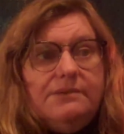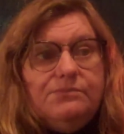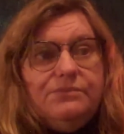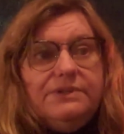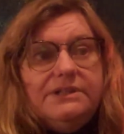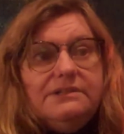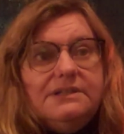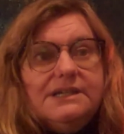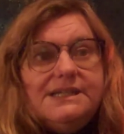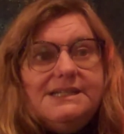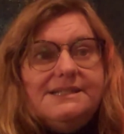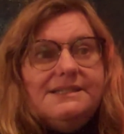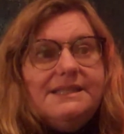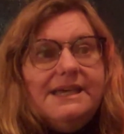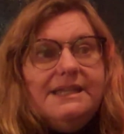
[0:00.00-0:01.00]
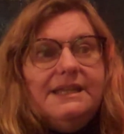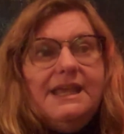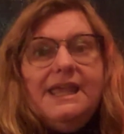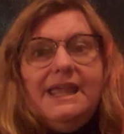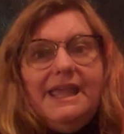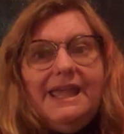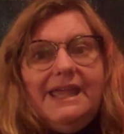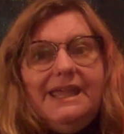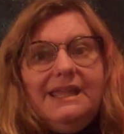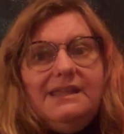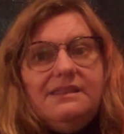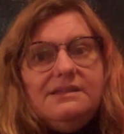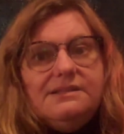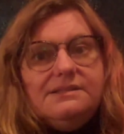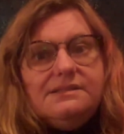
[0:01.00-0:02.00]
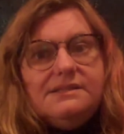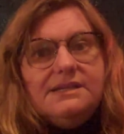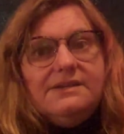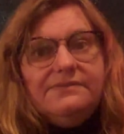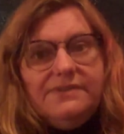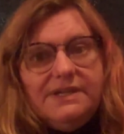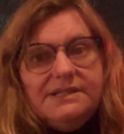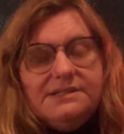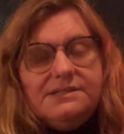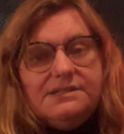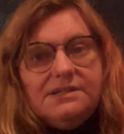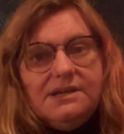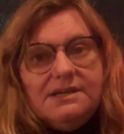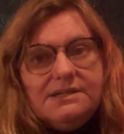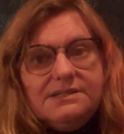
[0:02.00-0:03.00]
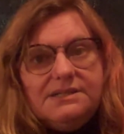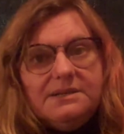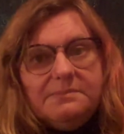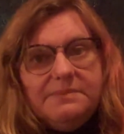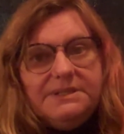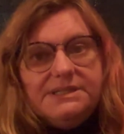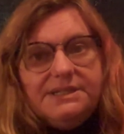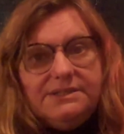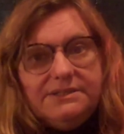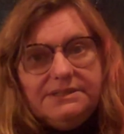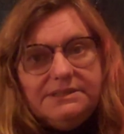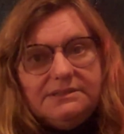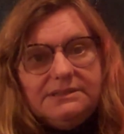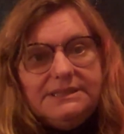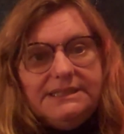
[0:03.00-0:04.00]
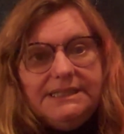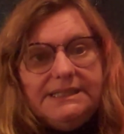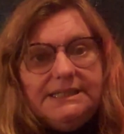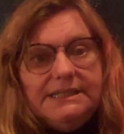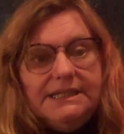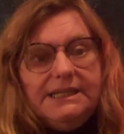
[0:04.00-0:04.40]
realize that, hey, this stuff has toxic material in it.